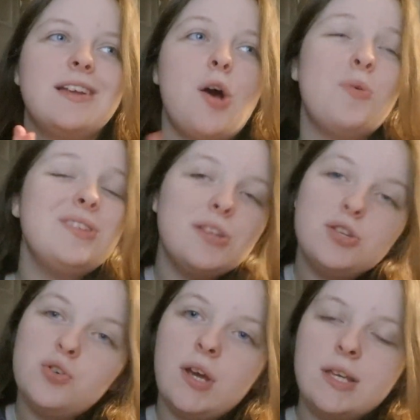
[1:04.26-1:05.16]
and I wanted
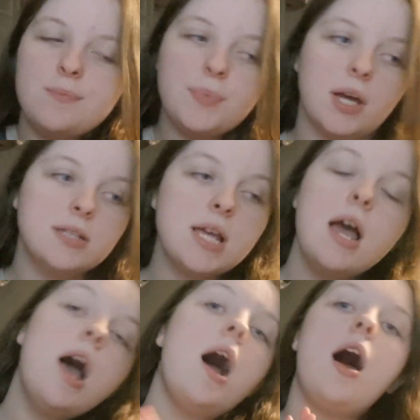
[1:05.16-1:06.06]
to enjoy it. But
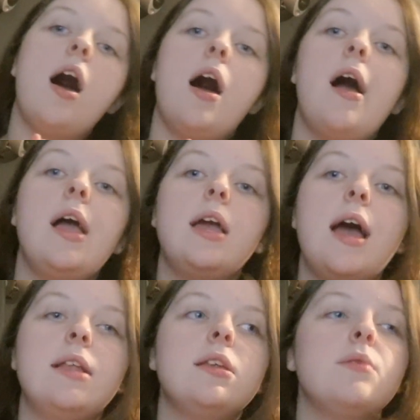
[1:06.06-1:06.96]

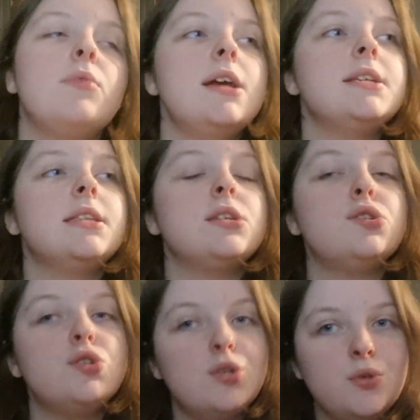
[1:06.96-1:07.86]
I ended up rating
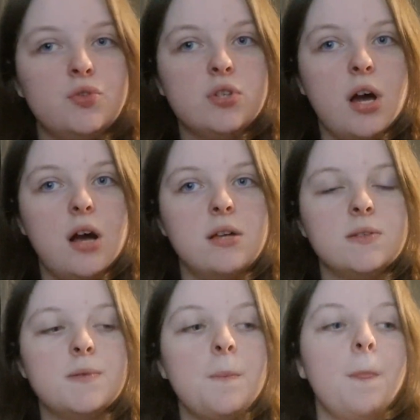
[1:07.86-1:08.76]
this 2
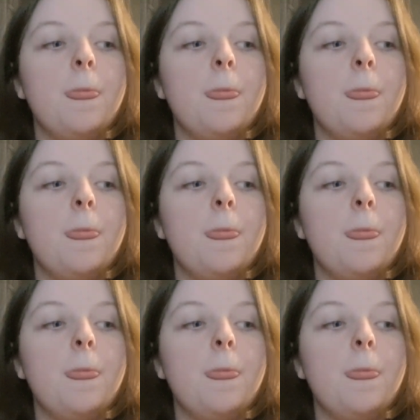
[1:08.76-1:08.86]
stars.